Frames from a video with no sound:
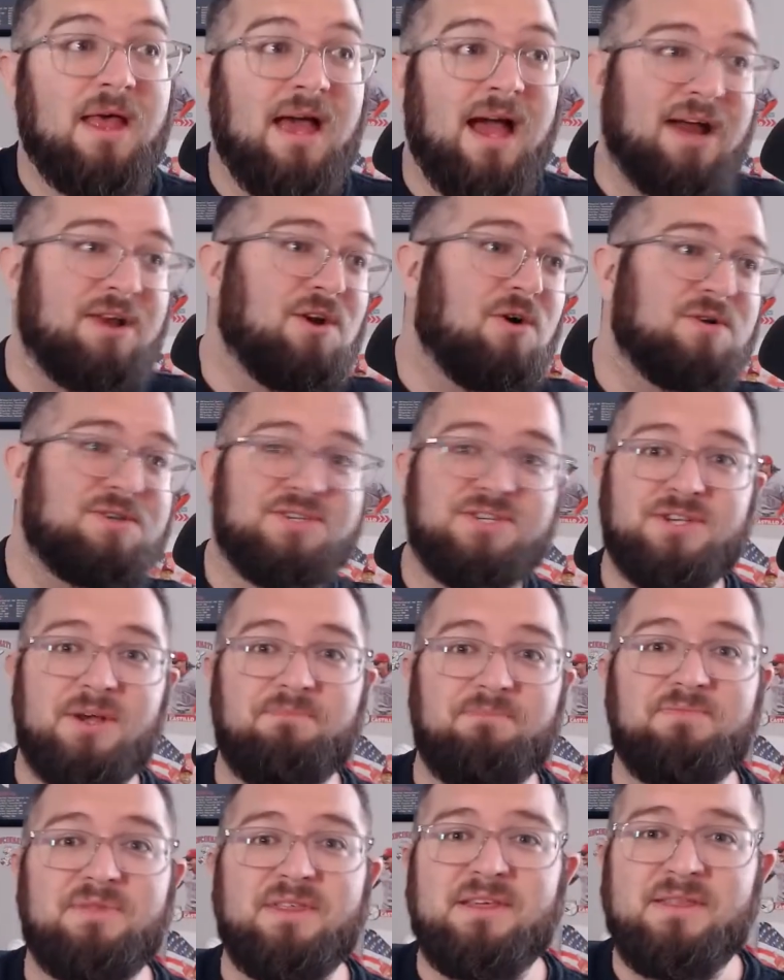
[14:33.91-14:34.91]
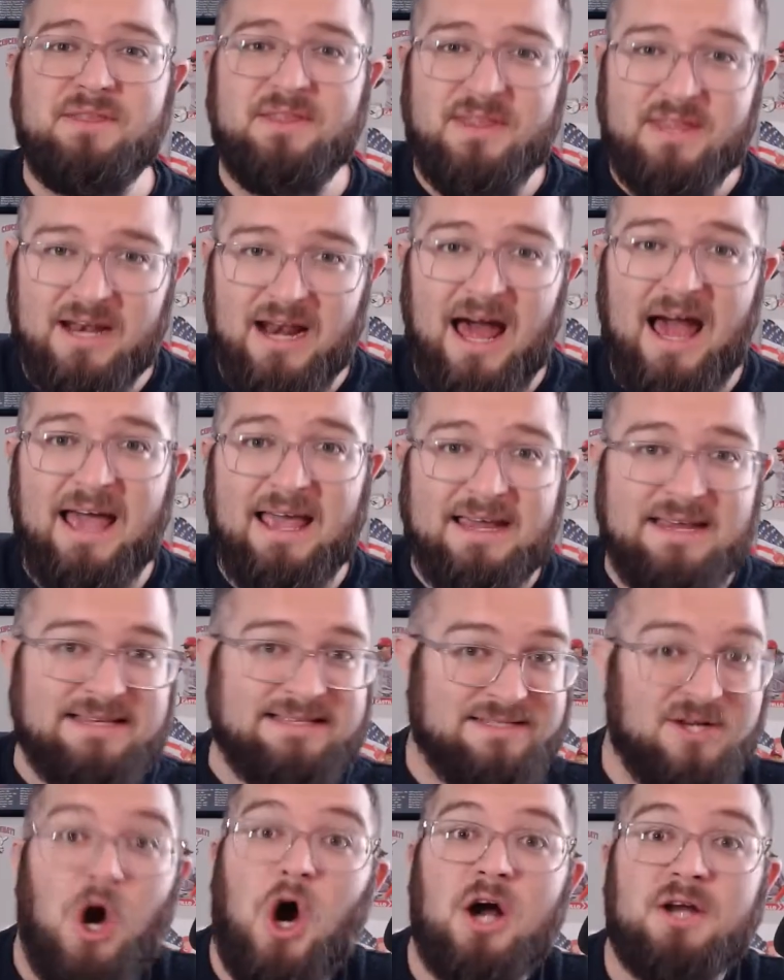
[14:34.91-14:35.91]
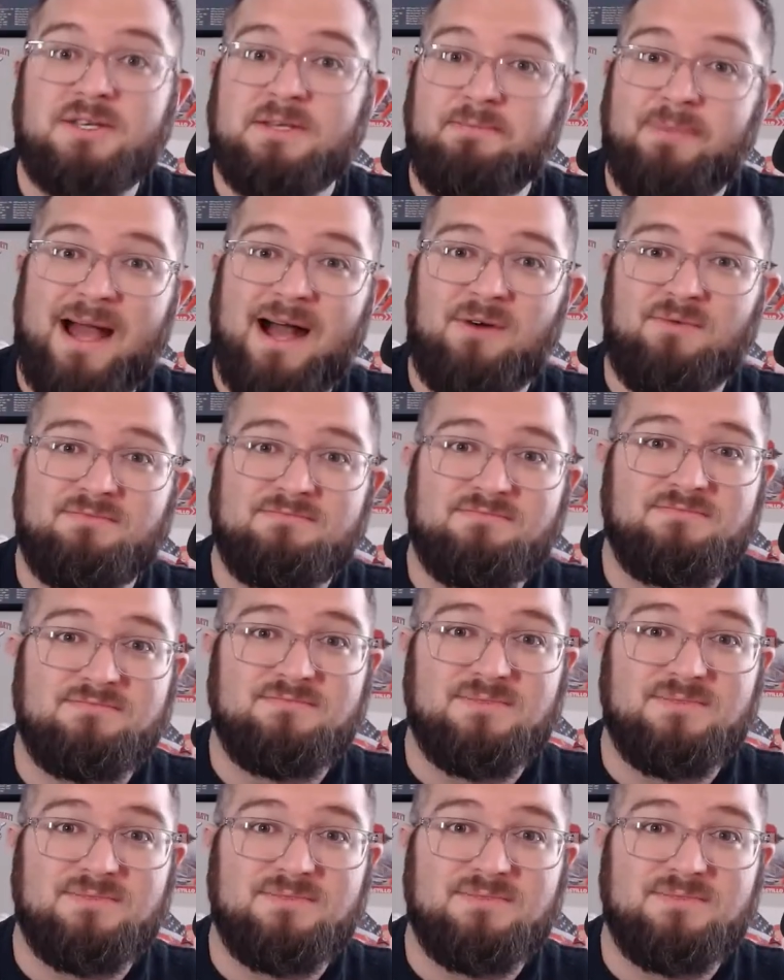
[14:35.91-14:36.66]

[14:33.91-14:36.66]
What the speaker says: I know it's something that I talked about